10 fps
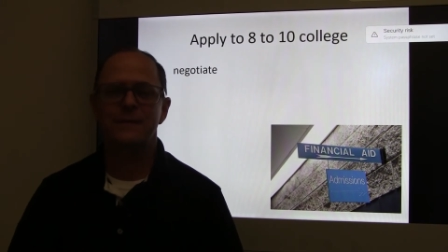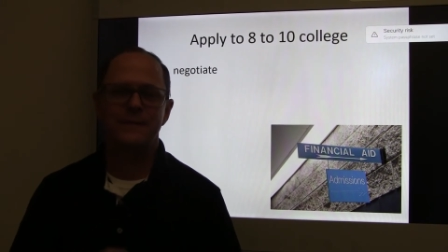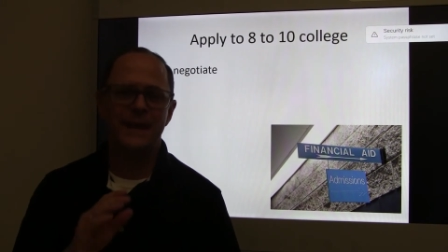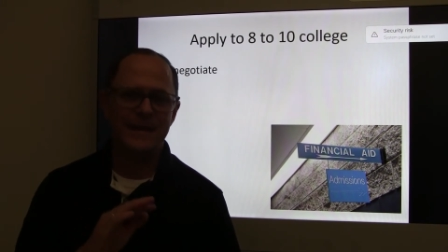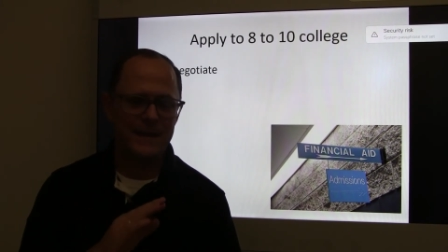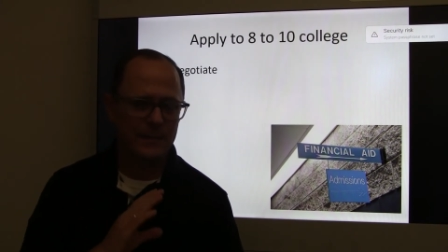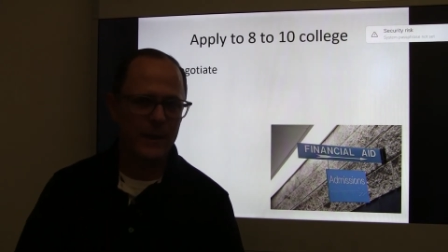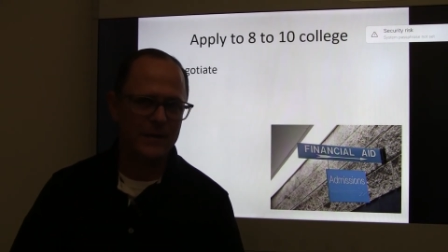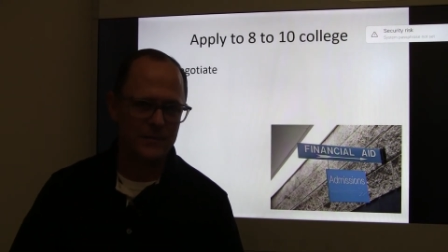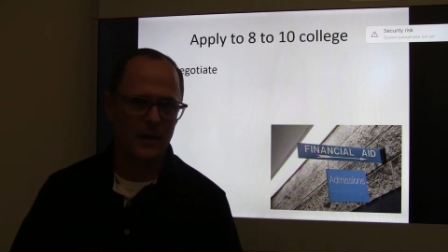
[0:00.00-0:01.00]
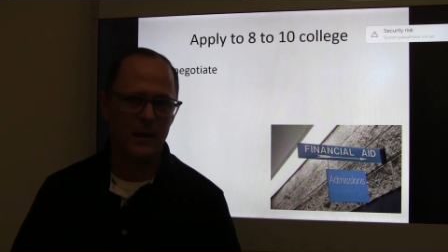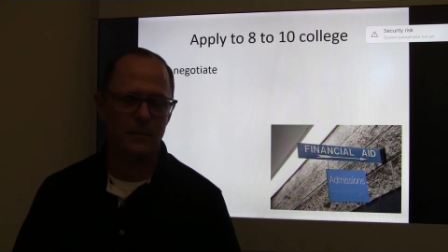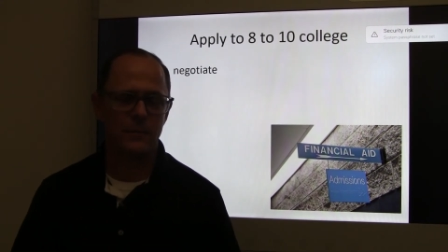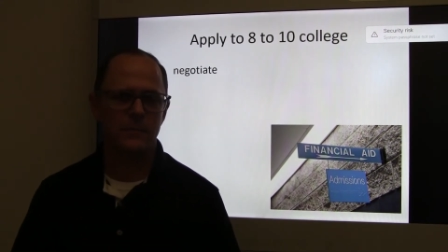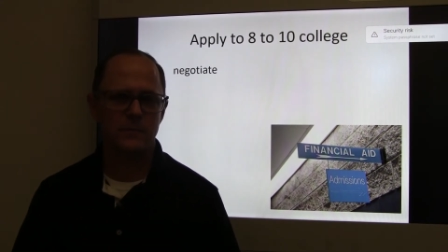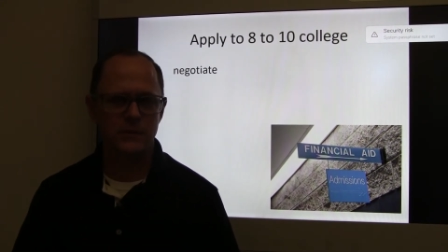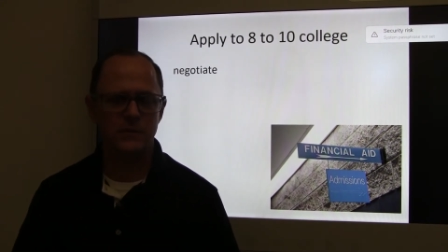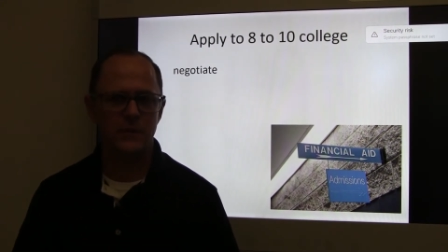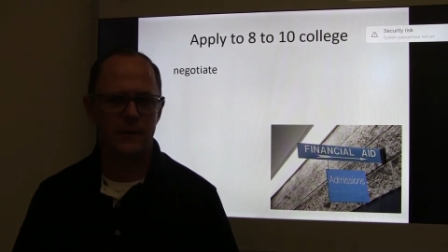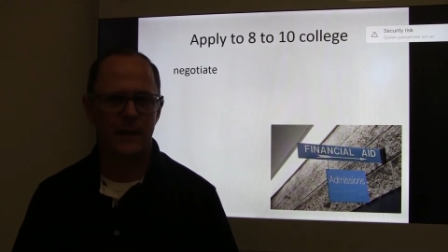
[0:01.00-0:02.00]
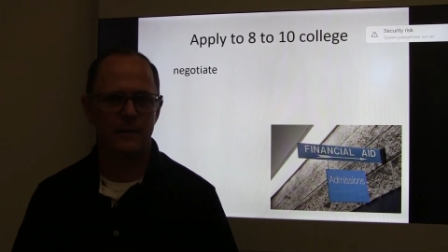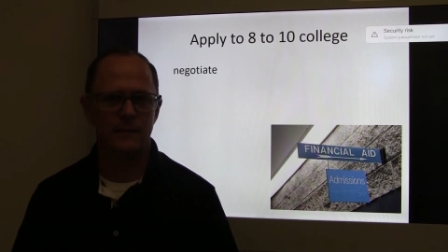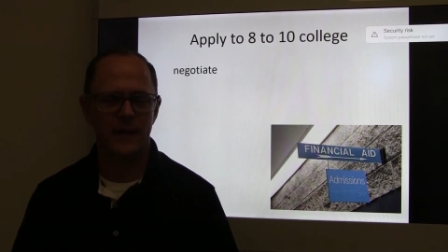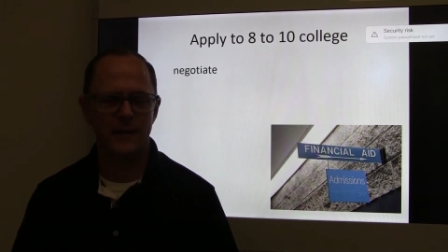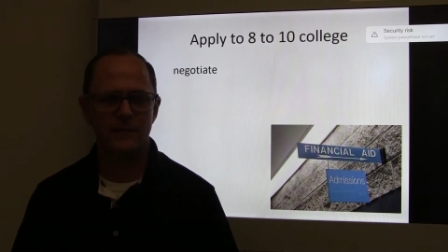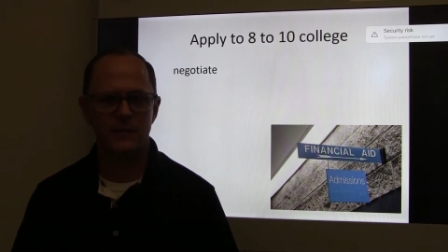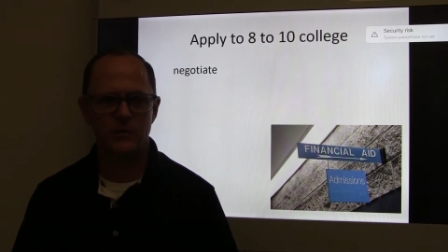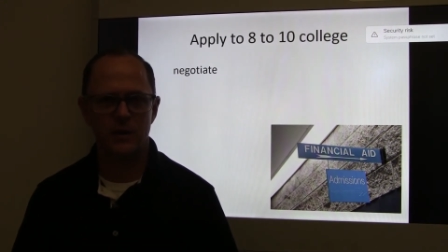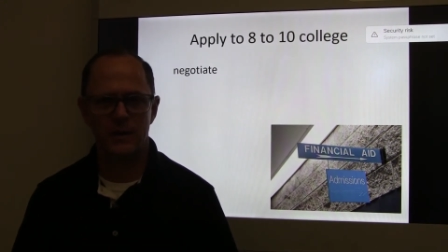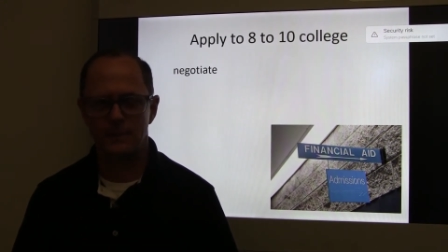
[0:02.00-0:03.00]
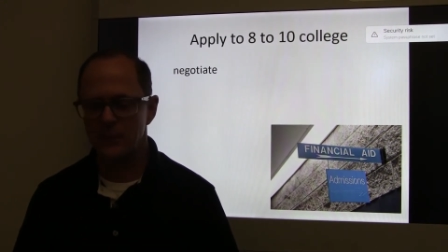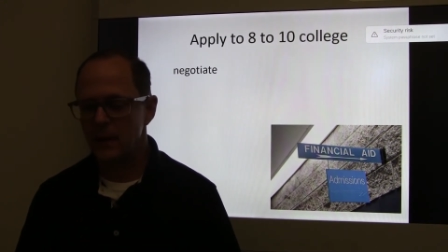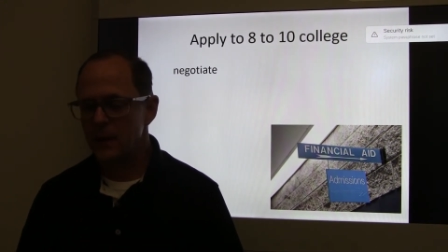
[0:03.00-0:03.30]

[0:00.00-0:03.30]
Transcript: they did a bad job. Just know that. That is their job.